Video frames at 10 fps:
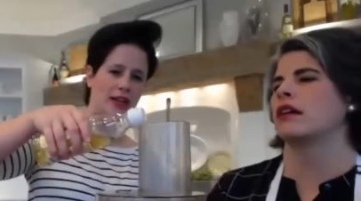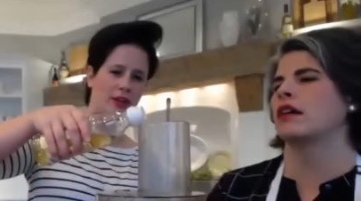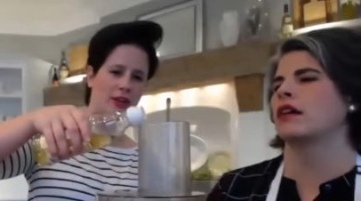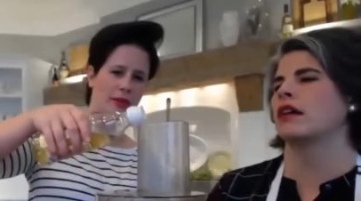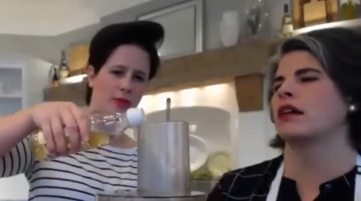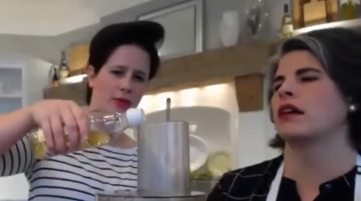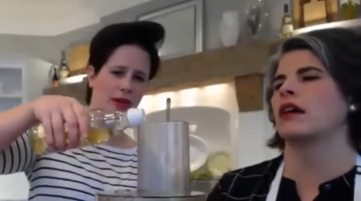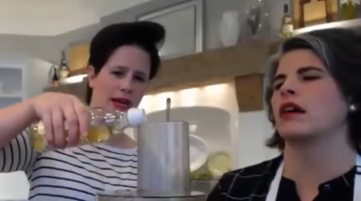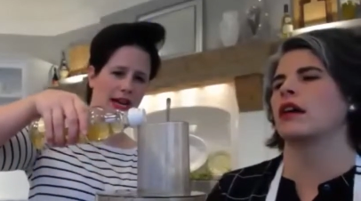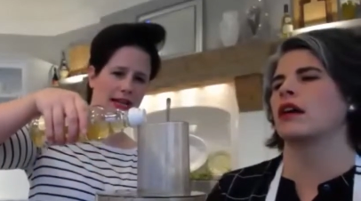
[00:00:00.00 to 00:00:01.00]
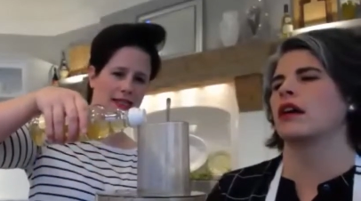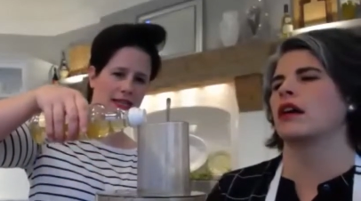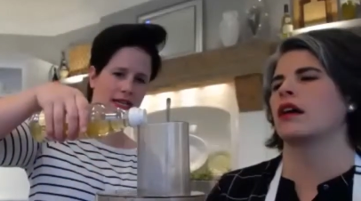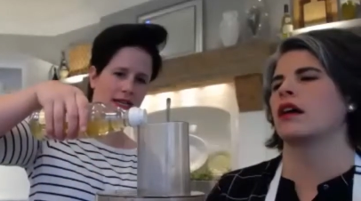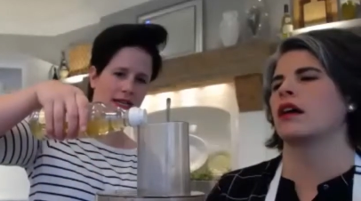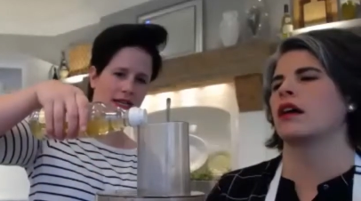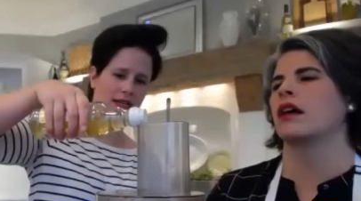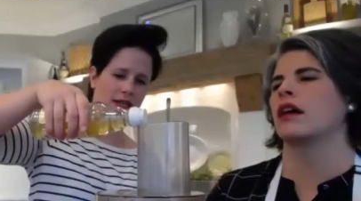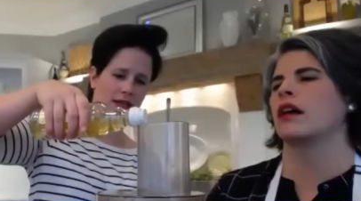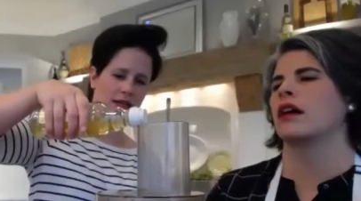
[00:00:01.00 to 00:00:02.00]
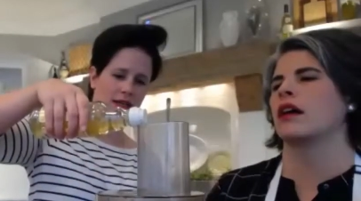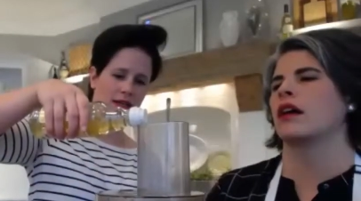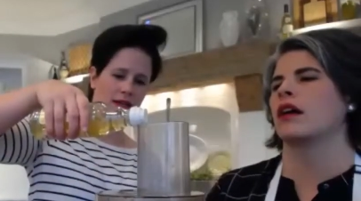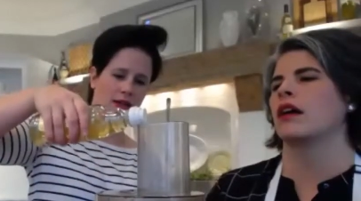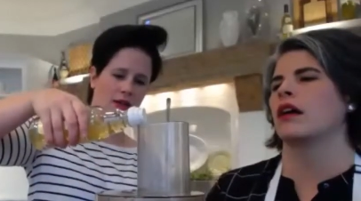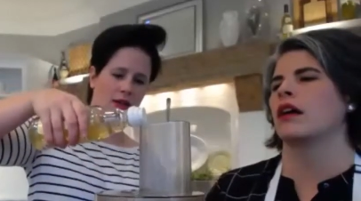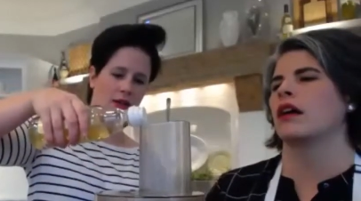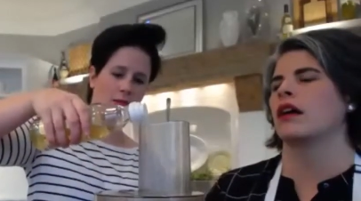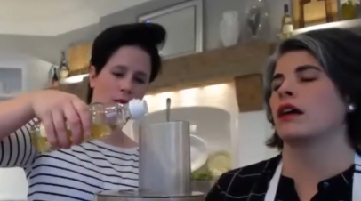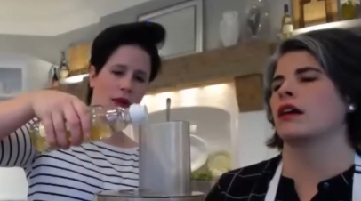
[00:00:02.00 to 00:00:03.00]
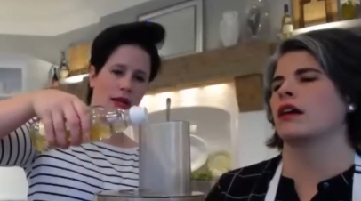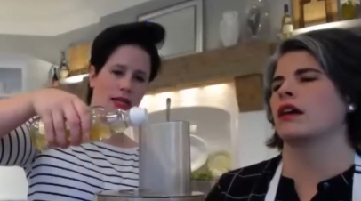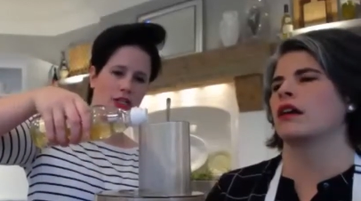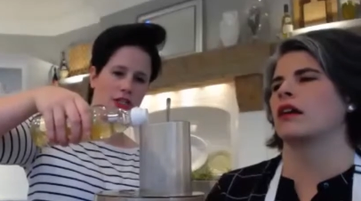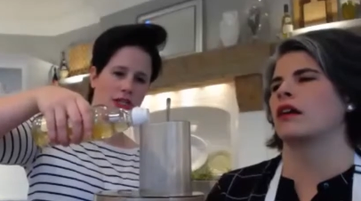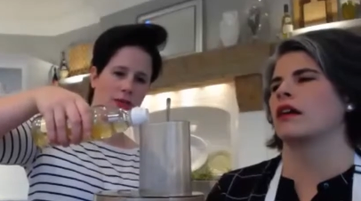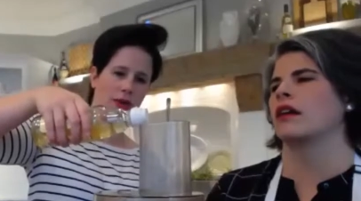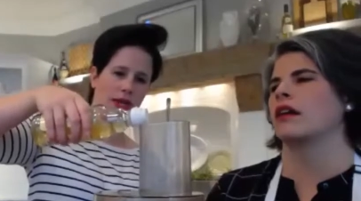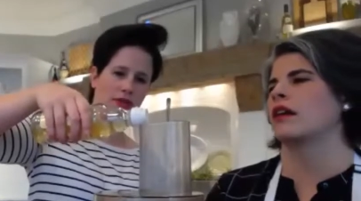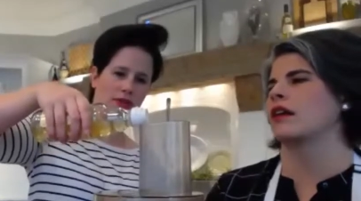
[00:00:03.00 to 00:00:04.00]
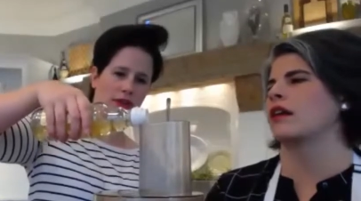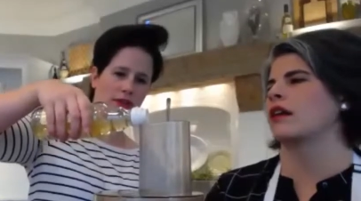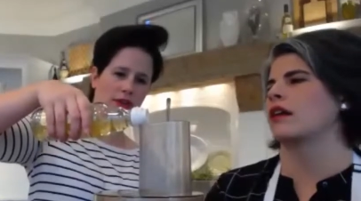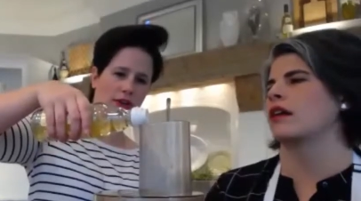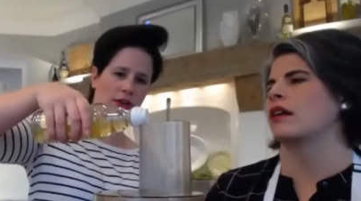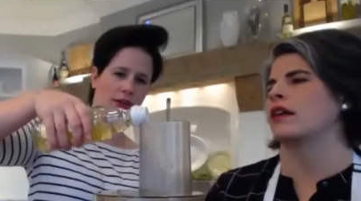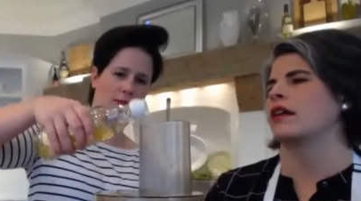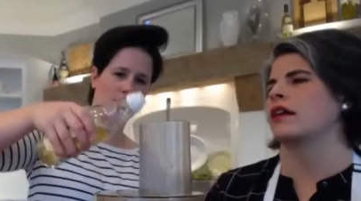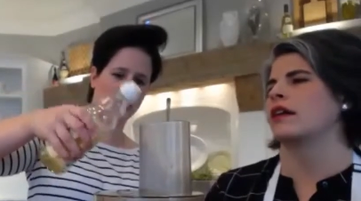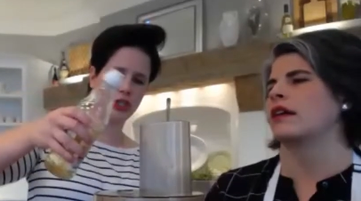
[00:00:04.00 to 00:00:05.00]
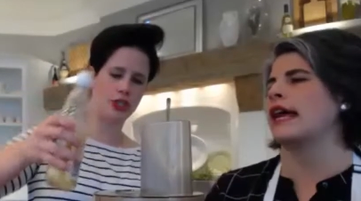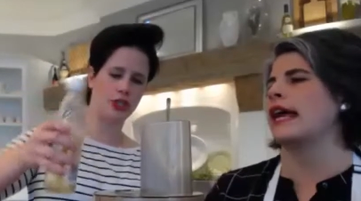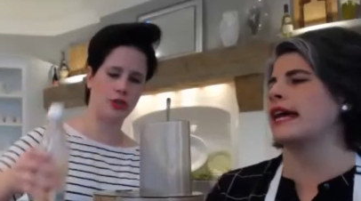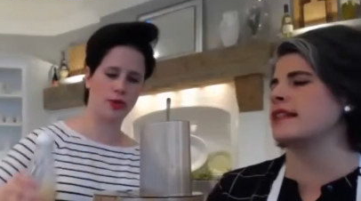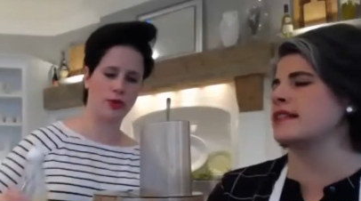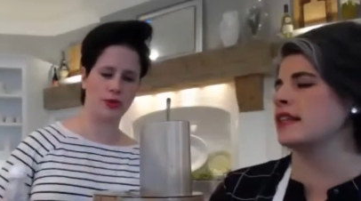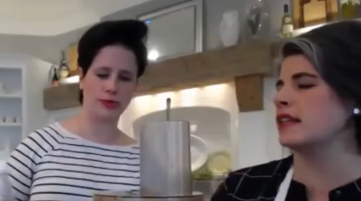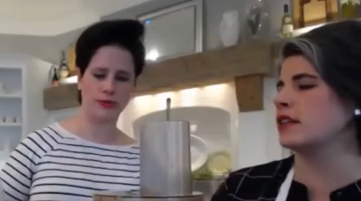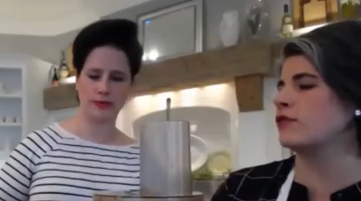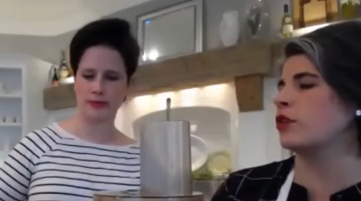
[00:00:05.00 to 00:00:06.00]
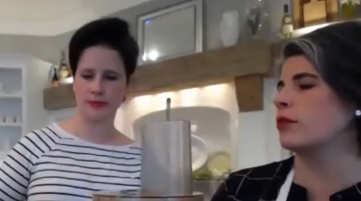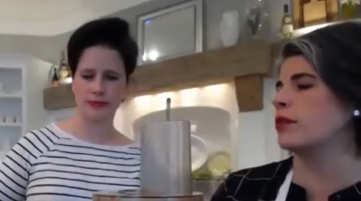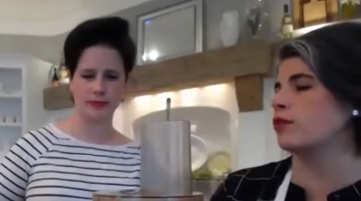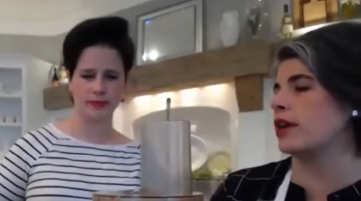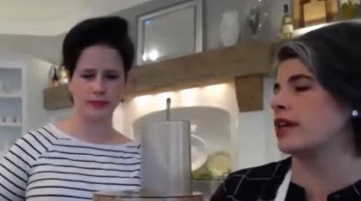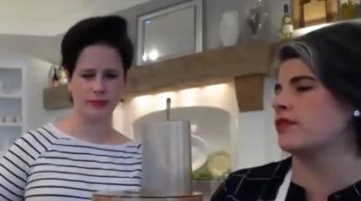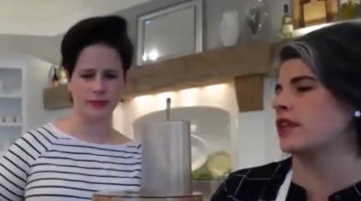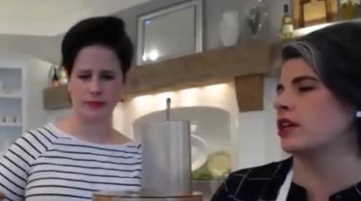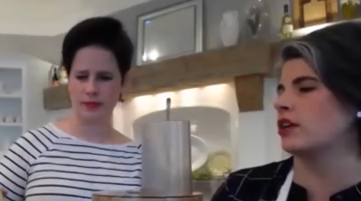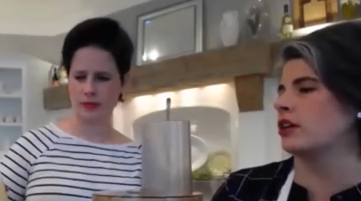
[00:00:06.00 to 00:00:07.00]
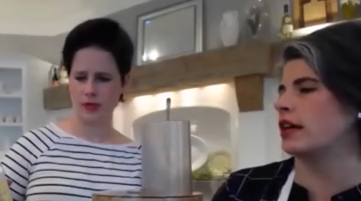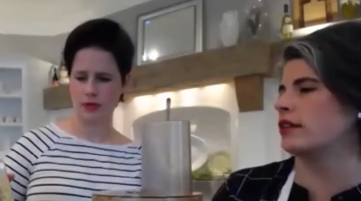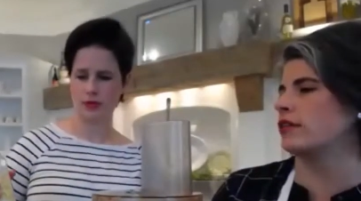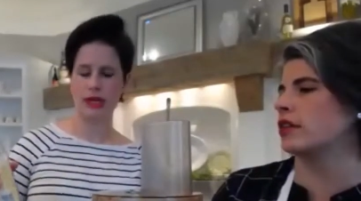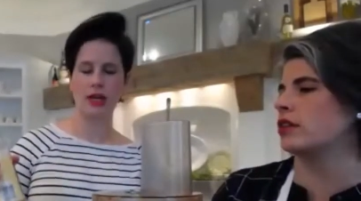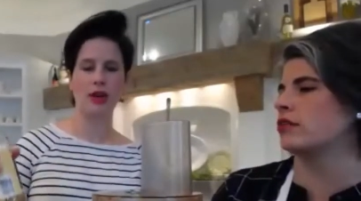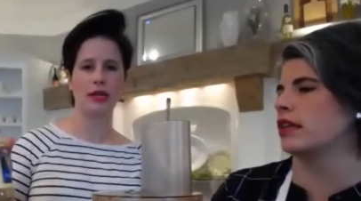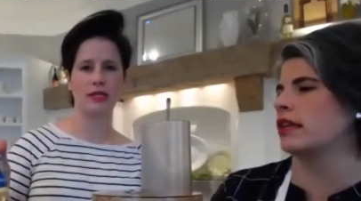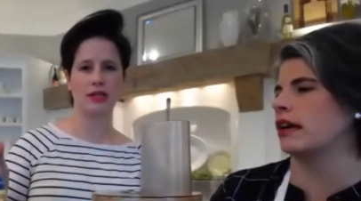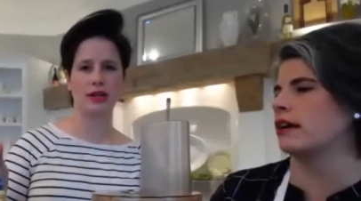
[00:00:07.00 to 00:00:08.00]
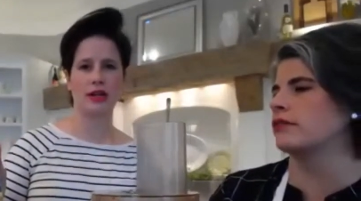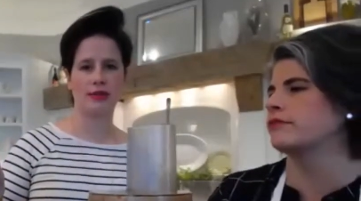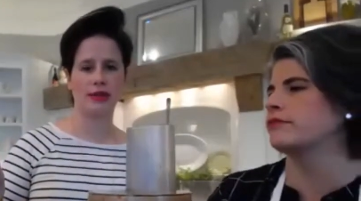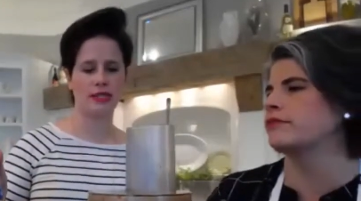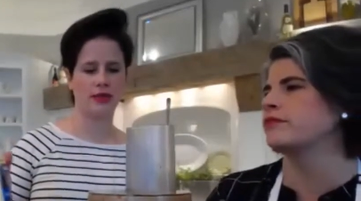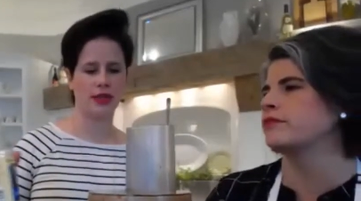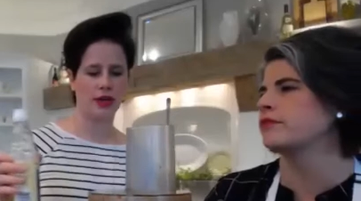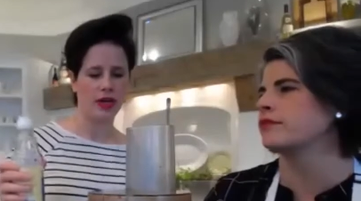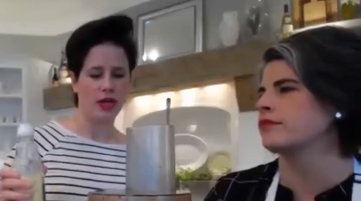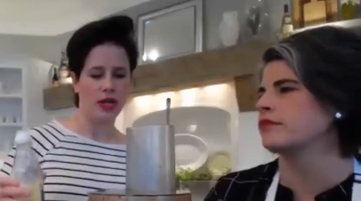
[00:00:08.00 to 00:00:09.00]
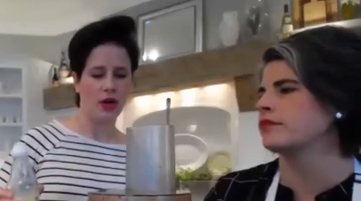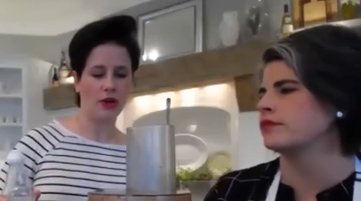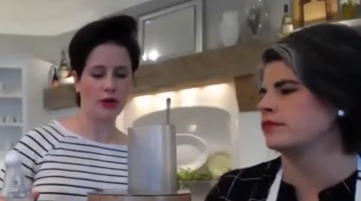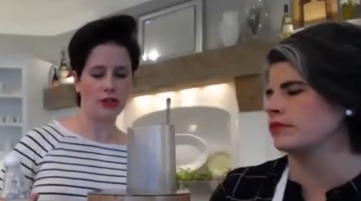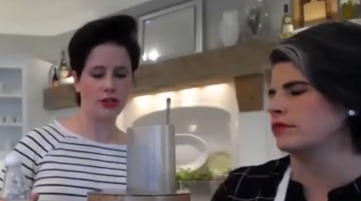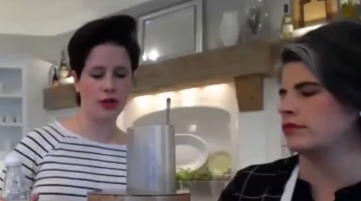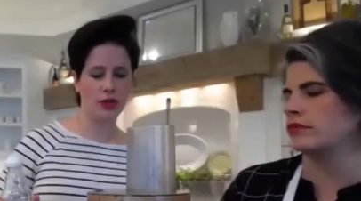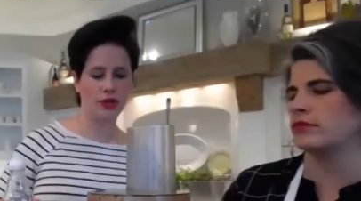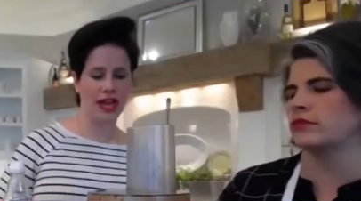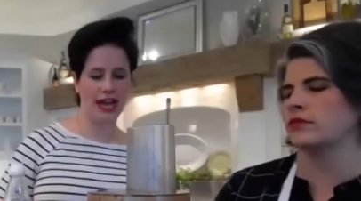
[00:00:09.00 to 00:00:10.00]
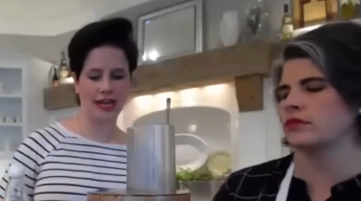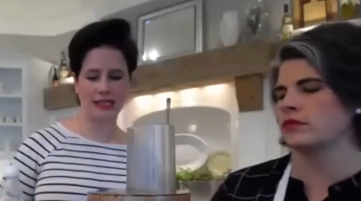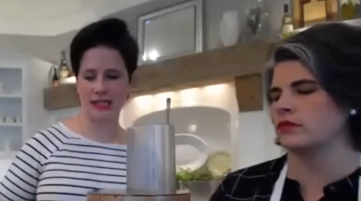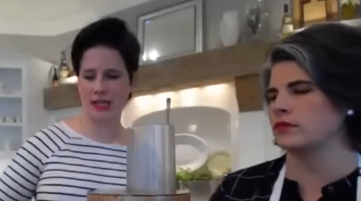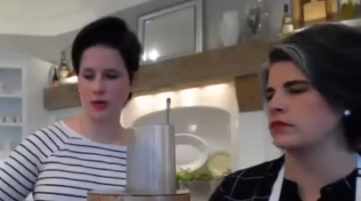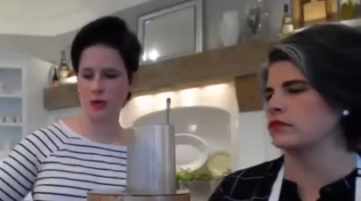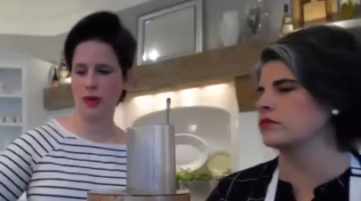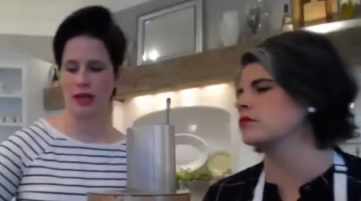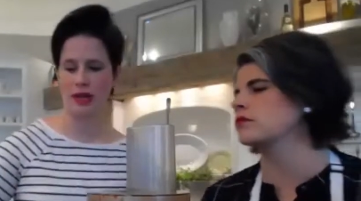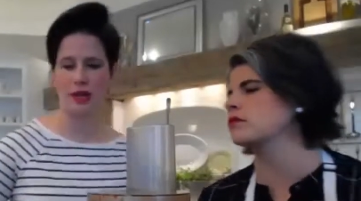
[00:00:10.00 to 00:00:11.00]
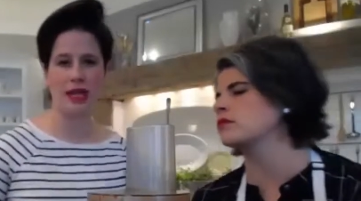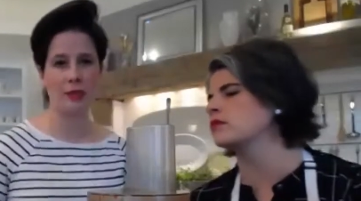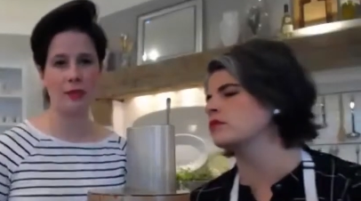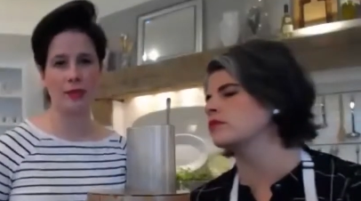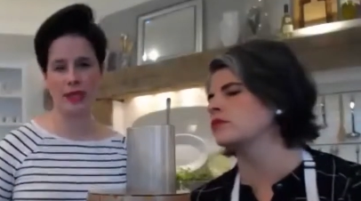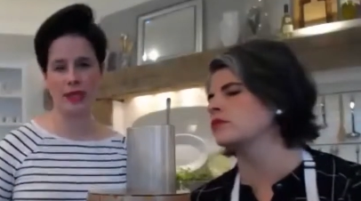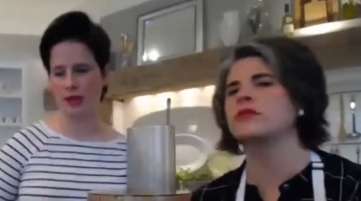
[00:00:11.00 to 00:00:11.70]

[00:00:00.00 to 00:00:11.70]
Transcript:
Speaker 1: a little bit more acid. Number one, just to brighten the flavor. Number two, acid in the
Speaker 2: form of rice vinegar. I don't right. think you oh yeah, yeah, sorry,
Speaker 1: rice vinegar. Also, the acid will help keep the